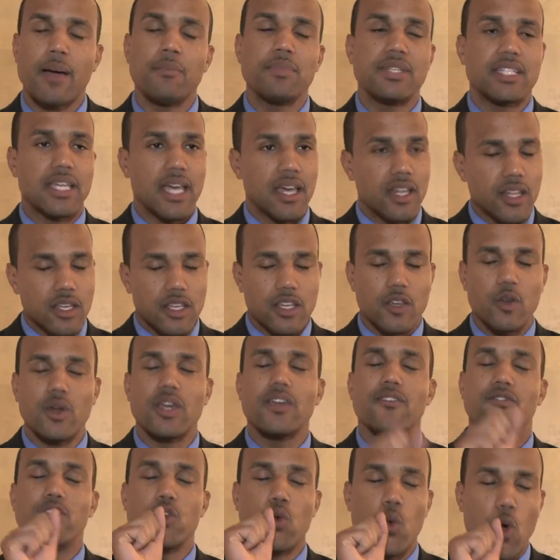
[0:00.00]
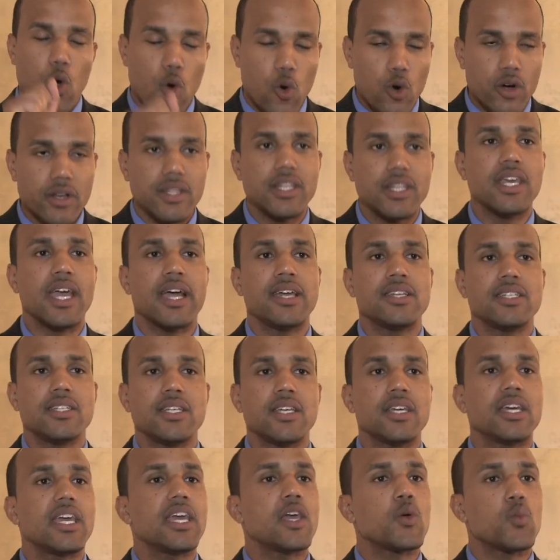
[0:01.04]
I'm telling you, if you hoard the
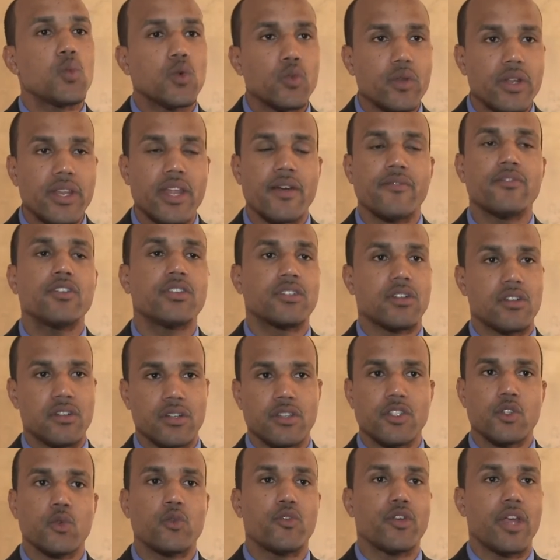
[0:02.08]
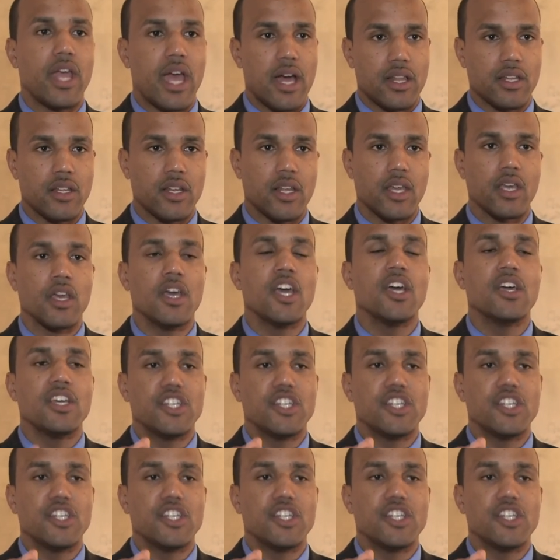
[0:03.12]
idea, it will never turn into a reality.